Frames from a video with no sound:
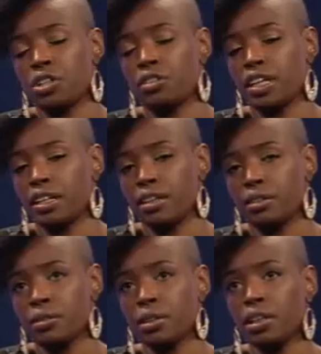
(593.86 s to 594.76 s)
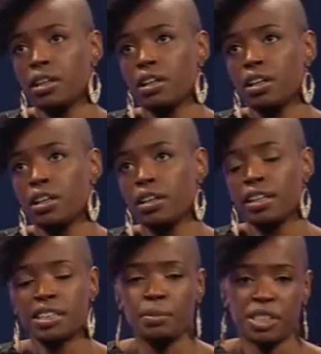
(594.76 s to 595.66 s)
right now,
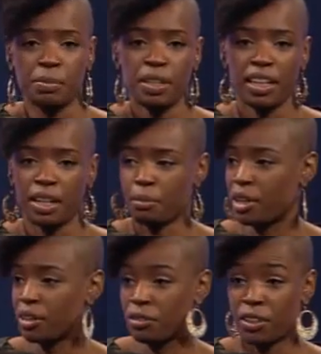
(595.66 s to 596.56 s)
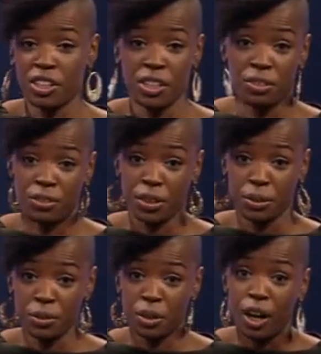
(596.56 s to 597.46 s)
this must be like a breath of fresh air for
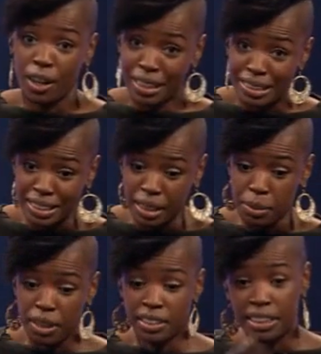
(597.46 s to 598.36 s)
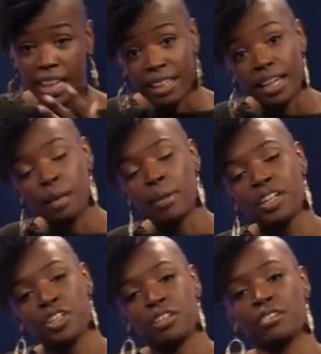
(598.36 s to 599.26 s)
you, honestly, because again, like I
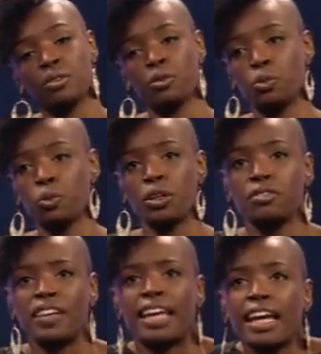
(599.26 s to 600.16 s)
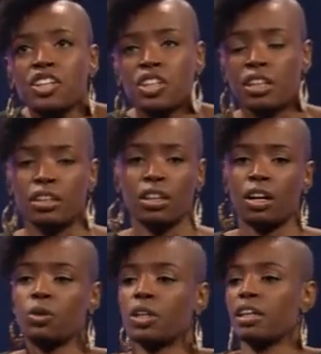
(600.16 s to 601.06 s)
mentioned, a vacation,
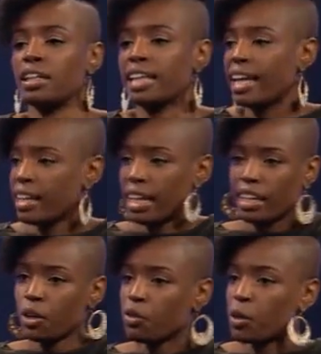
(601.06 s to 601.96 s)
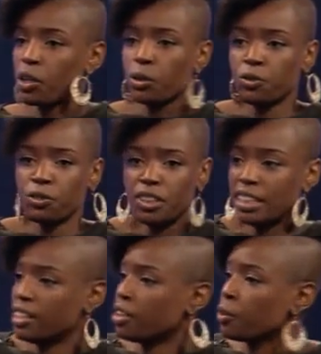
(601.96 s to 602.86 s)
oh goodness, they don't even want to go to
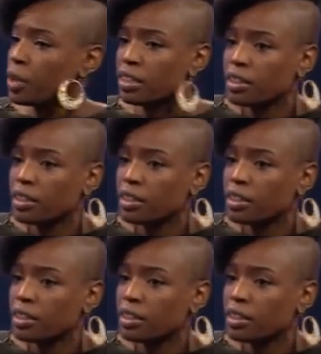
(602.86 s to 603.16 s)
dinner with